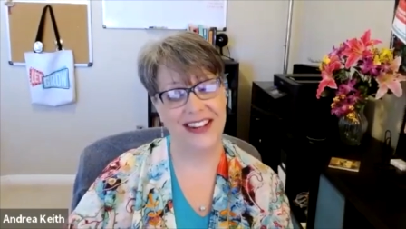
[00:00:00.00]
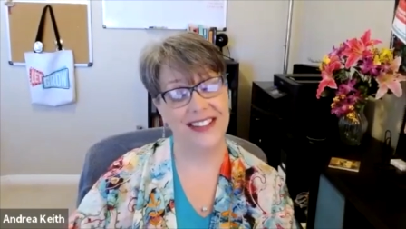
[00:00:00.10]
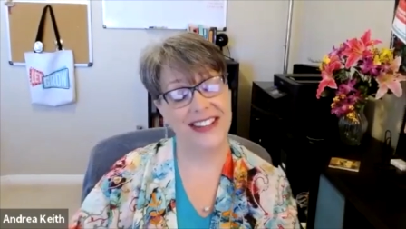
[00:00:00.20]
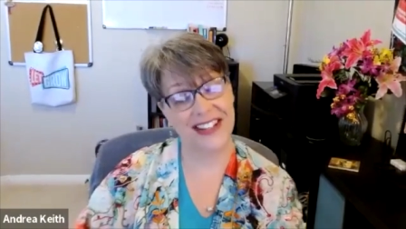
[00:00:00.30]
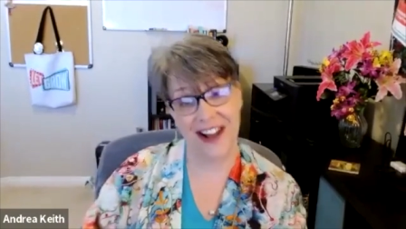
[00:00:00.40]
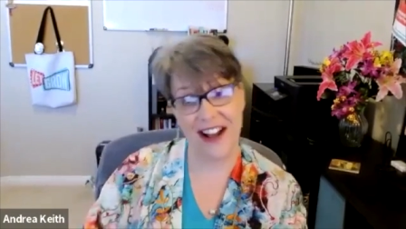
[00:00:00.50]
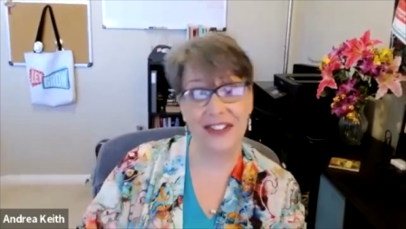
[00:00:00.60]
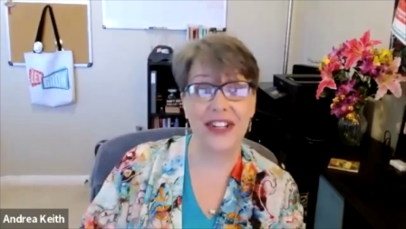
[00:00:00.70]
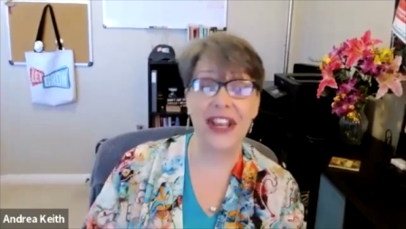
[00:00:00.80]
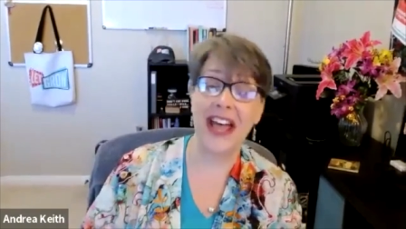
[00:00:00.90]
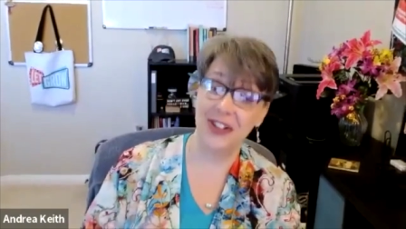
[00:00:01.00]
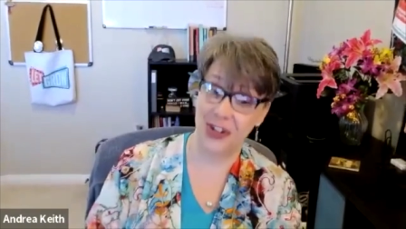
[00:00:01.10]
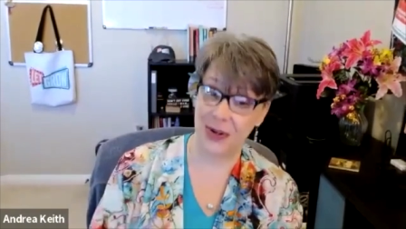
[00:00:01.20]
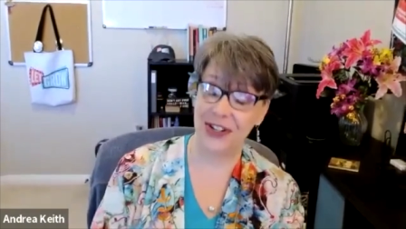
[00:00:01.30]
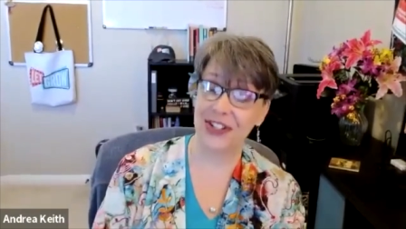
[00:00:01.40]
and technology at
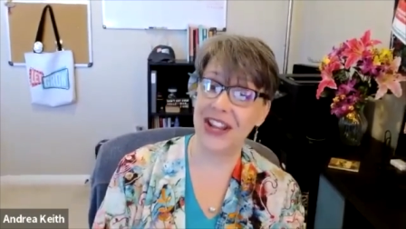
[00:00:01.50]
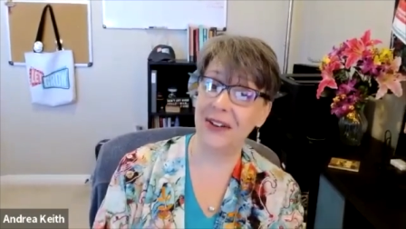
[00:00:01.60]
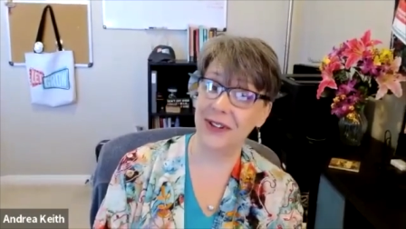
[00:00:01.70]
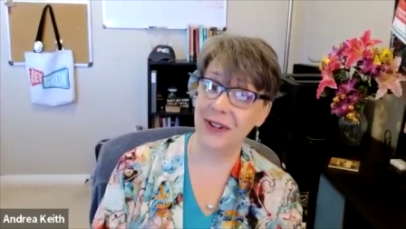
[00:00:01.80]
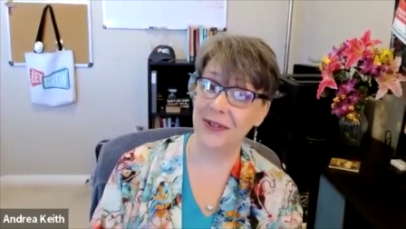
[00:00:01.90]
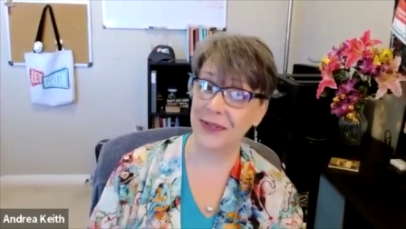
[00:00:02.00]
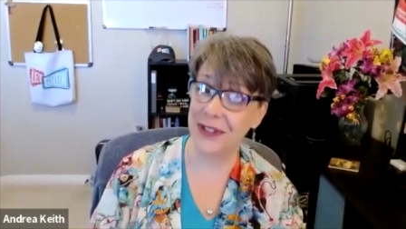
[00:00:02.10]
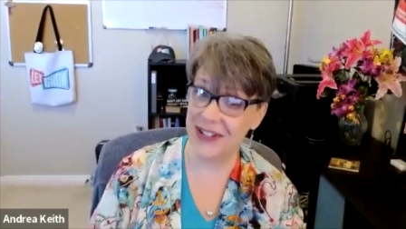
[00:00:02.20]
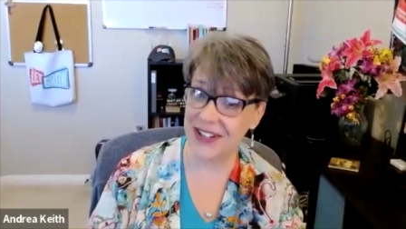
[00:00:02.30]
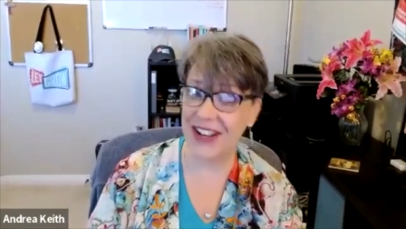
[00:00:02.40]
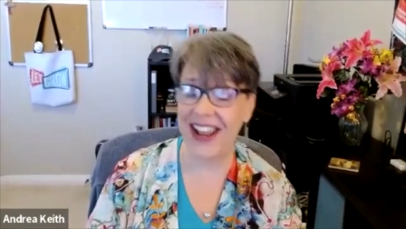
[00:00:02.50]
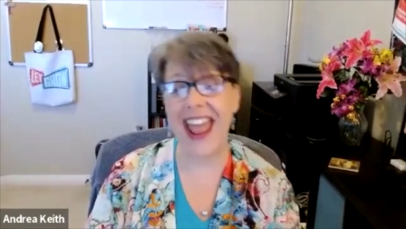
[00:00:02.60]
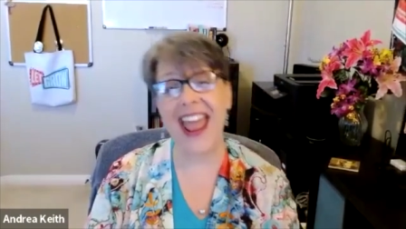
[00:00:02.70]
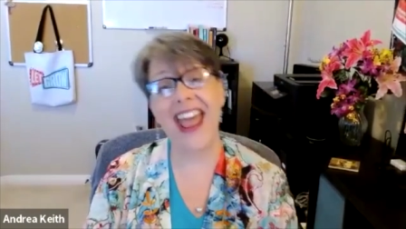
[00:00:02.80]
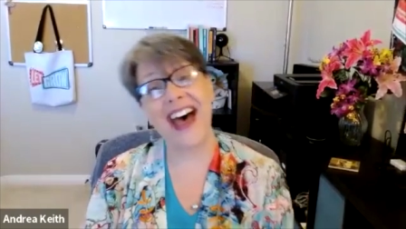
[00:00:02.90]
Georgetown University.
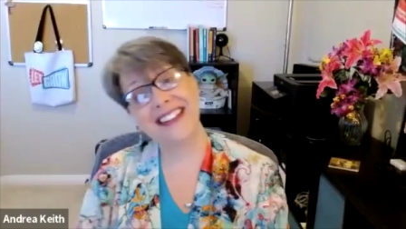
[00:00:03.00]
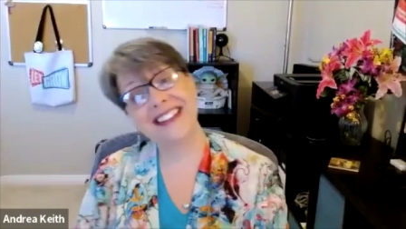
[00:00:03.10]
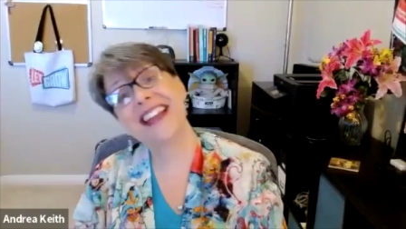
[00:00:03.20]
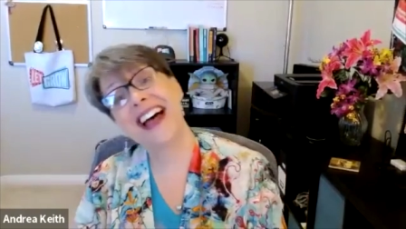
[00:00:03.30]
And